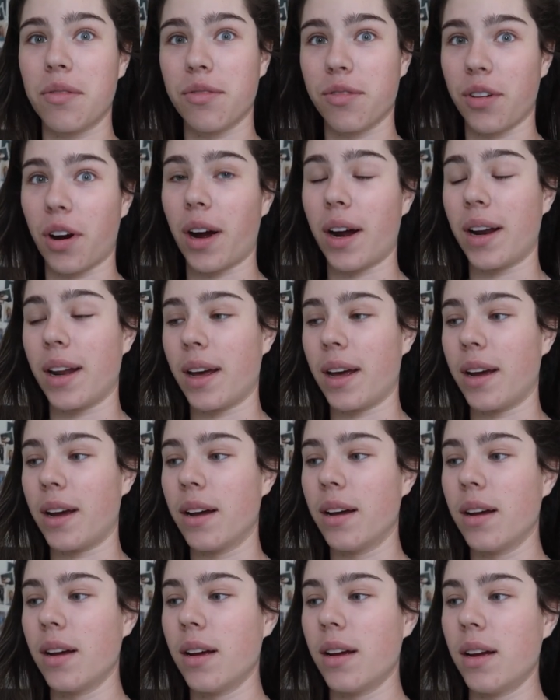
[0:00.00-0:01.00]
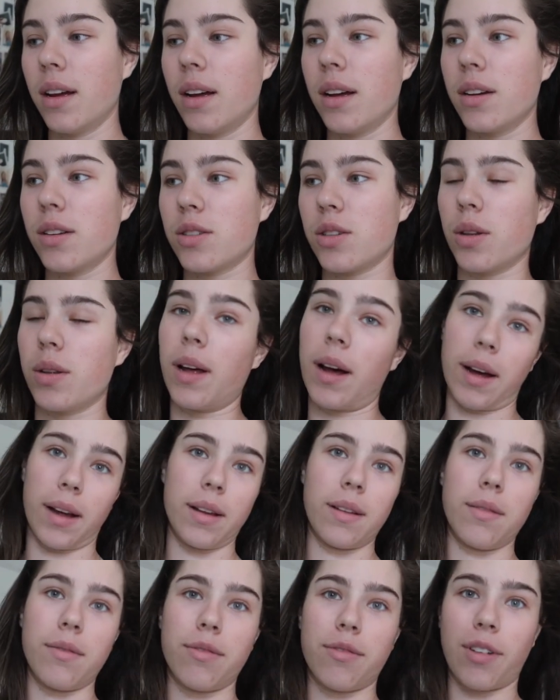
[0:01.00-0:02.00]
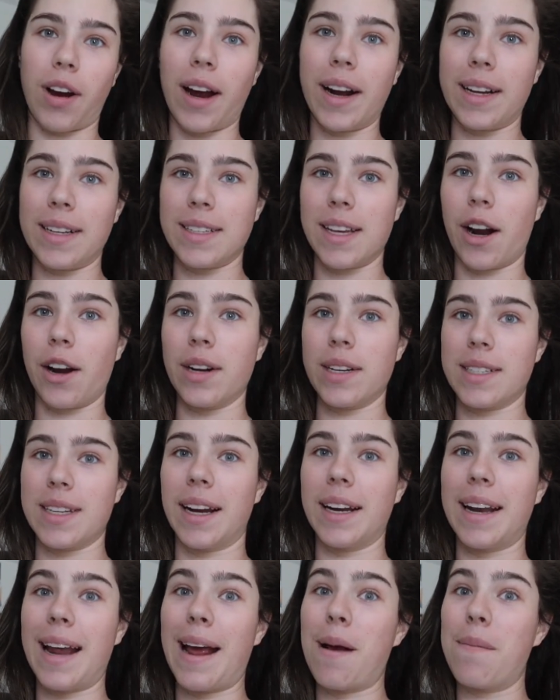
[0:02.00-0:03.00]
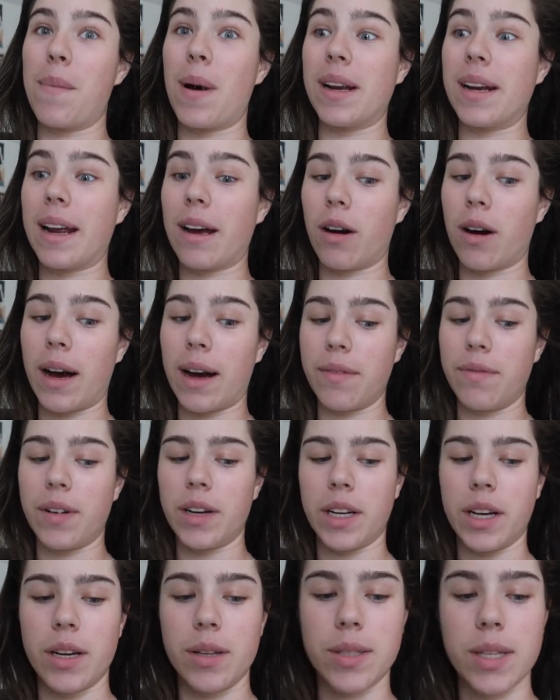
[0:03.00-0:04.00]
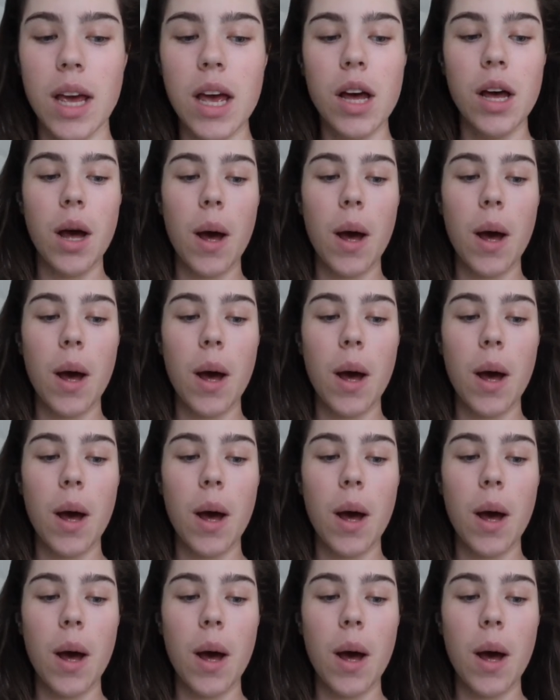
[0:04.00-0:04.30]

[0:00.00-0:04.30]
Friday. So that Friday, Saturday, Sunday, Monday all had videos.